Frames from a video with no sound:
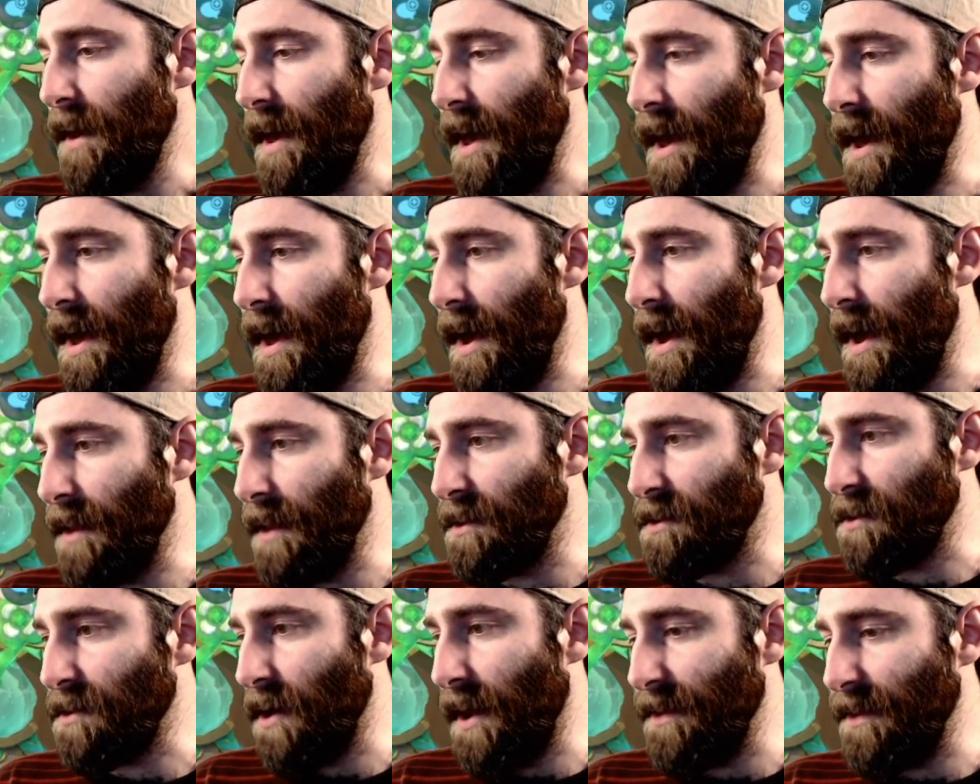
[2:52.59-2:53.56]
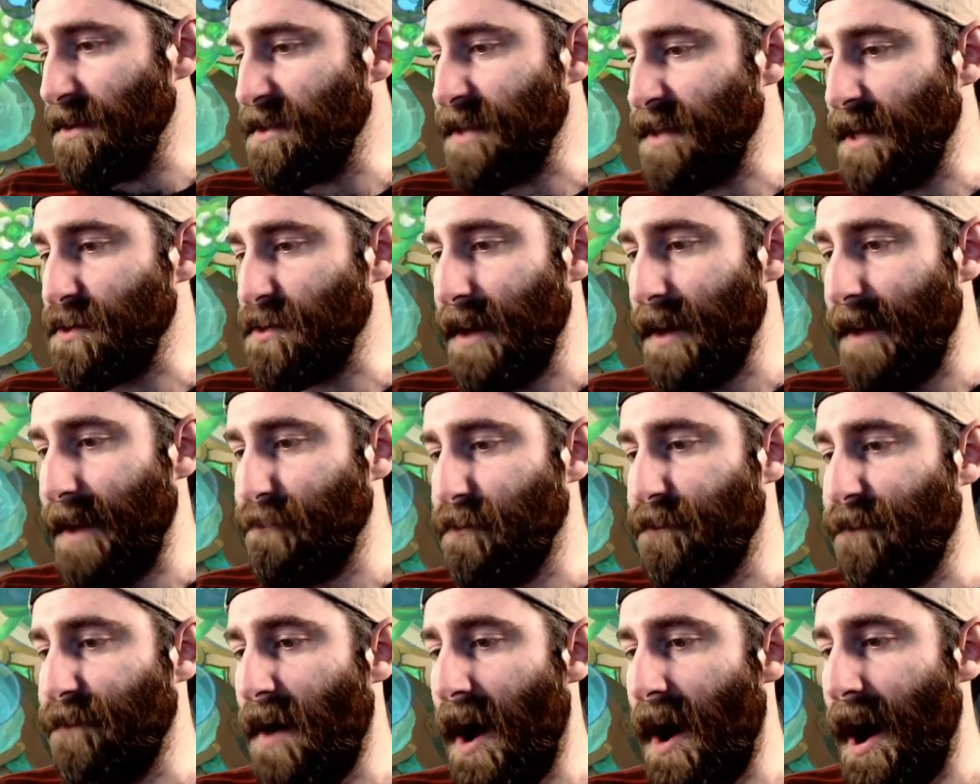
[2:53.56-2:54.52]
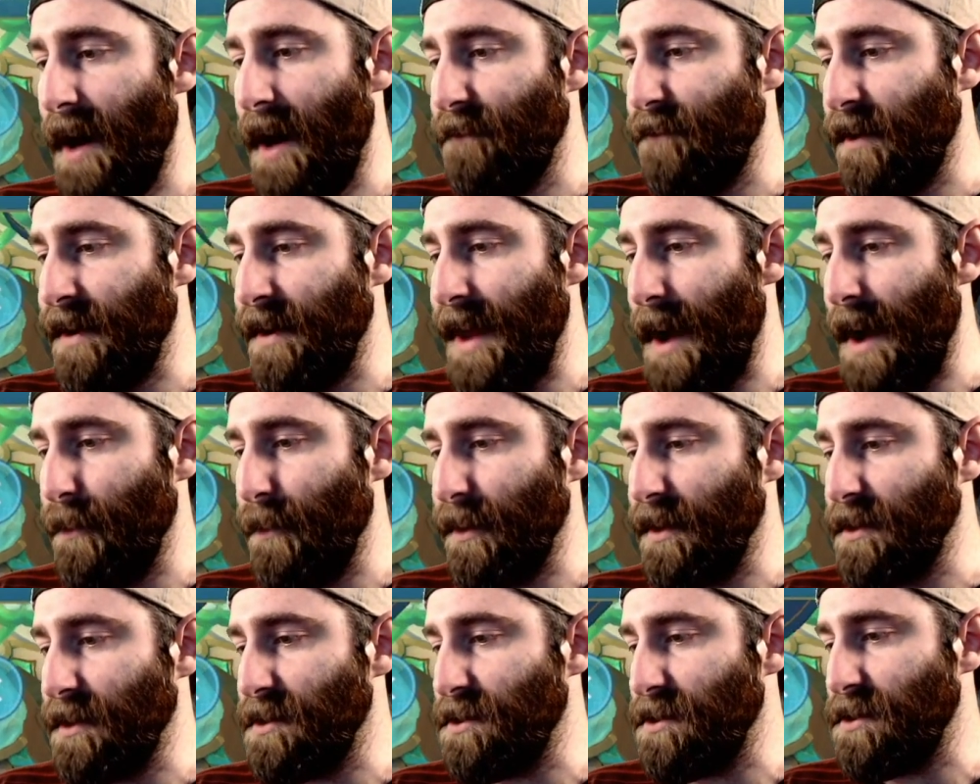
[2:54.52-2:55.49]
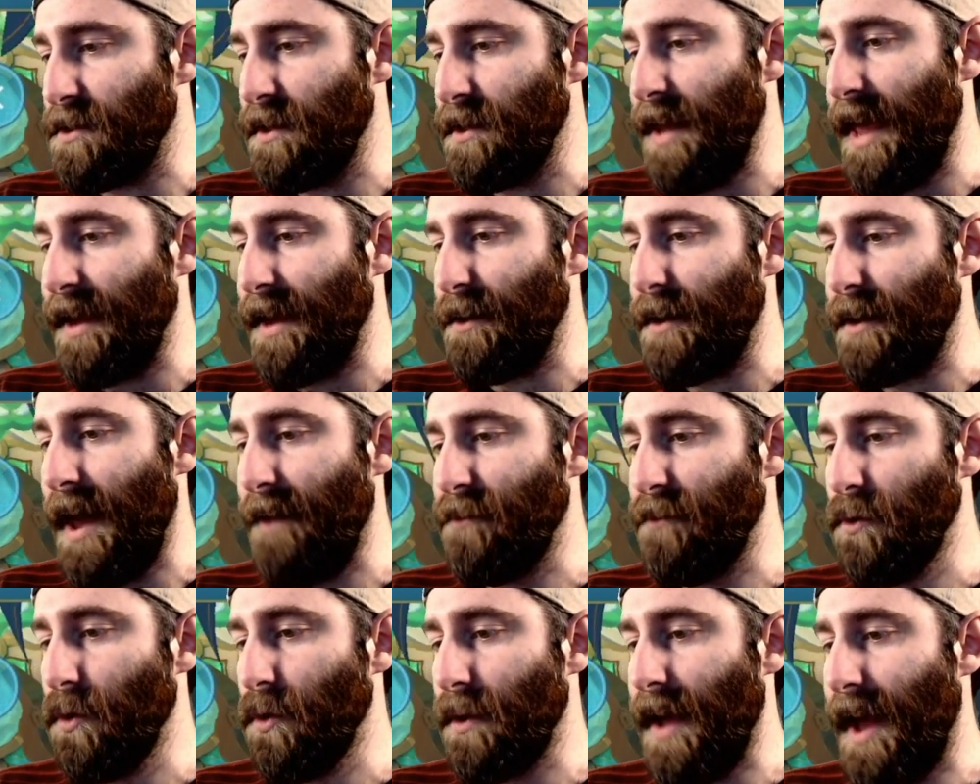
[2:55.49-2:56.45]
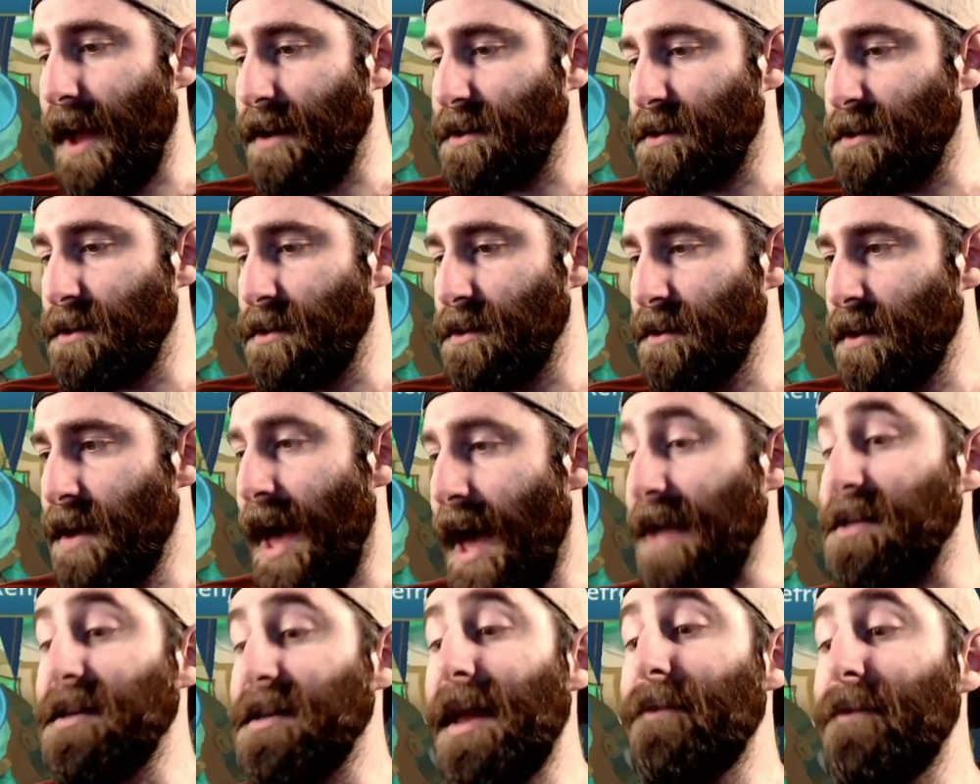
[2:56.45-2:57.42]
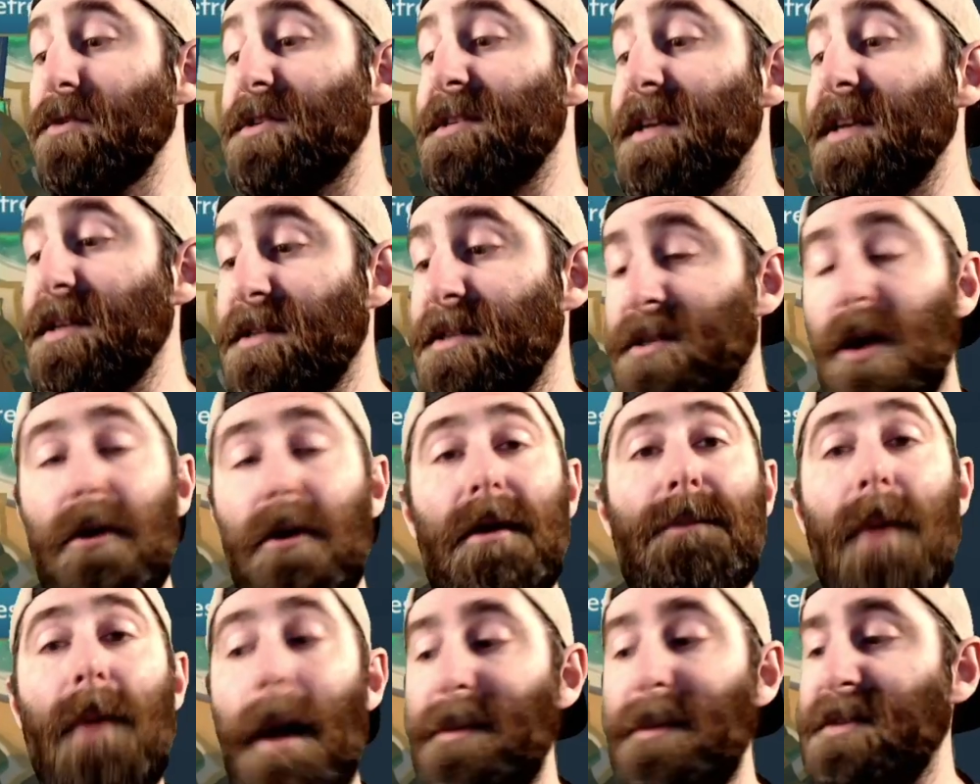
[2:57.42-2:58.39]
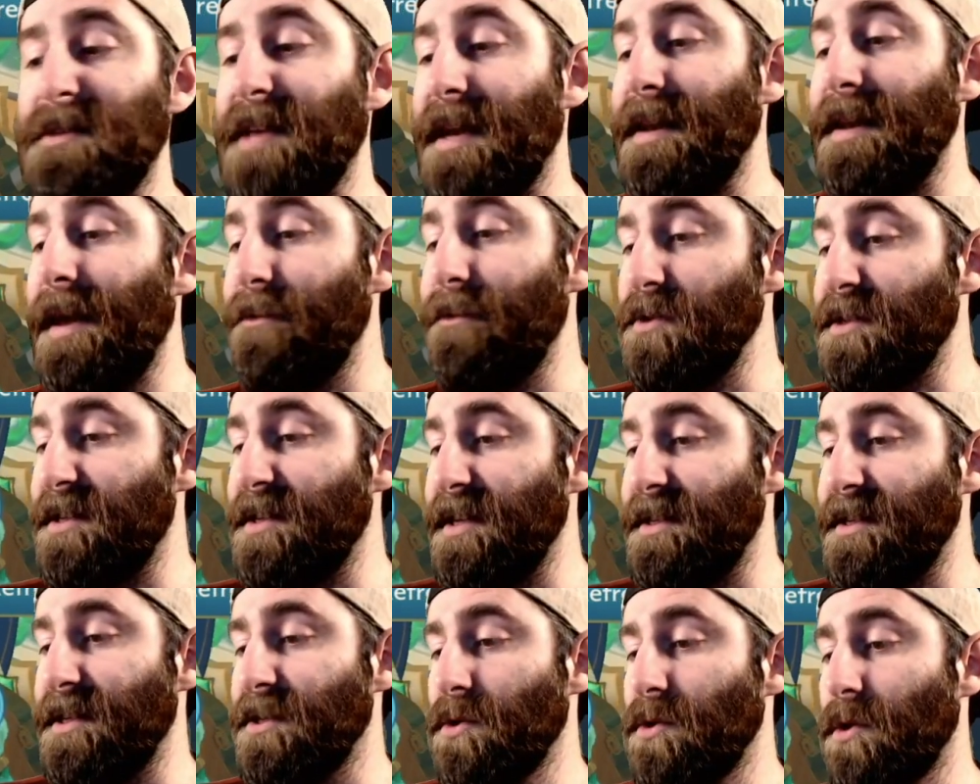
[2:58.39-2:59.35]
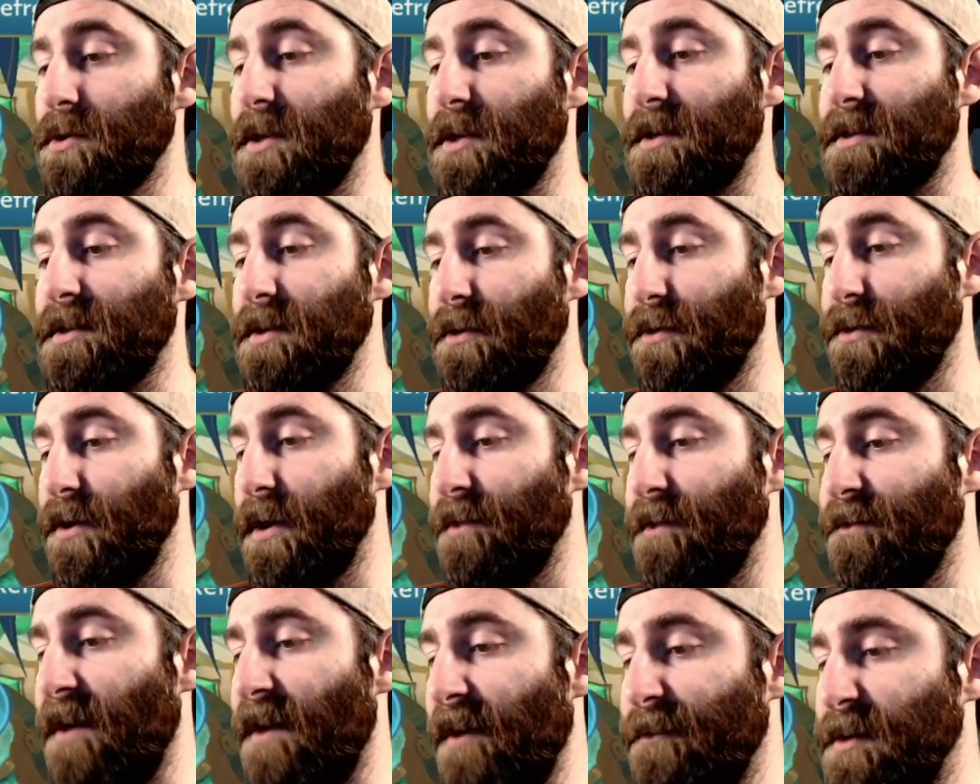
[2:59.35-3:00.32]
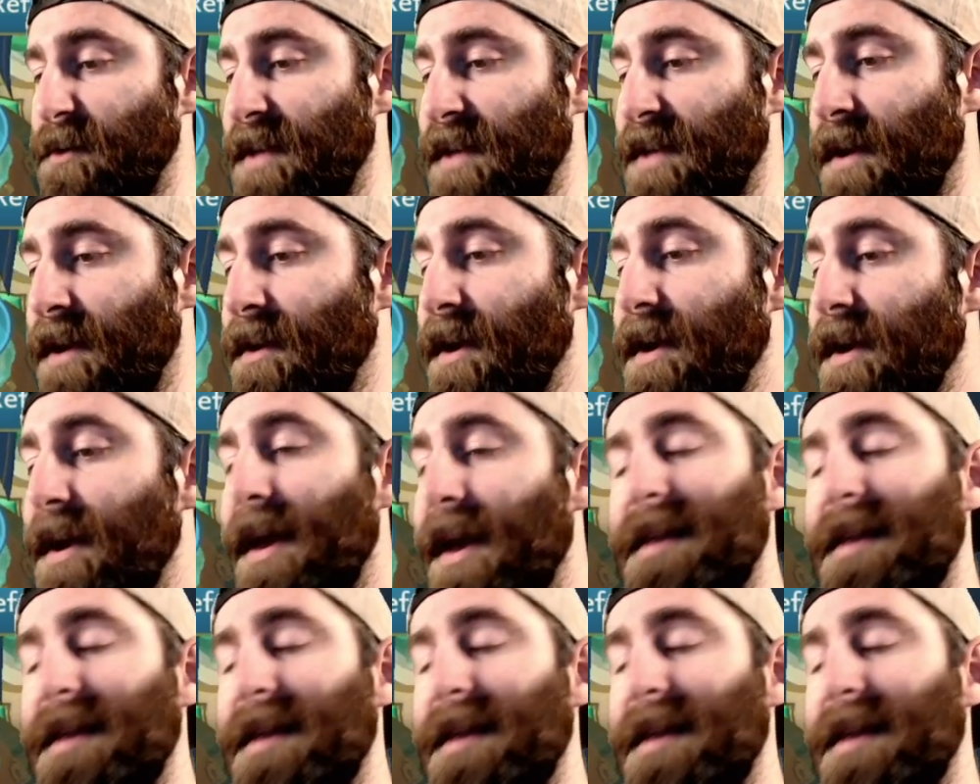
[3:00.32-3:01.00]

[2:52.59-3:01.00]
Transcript: And so at this stage we're level 5, and now we can have a look at actually level 6. Sorry, my mistake. Level 6 is also still 35%.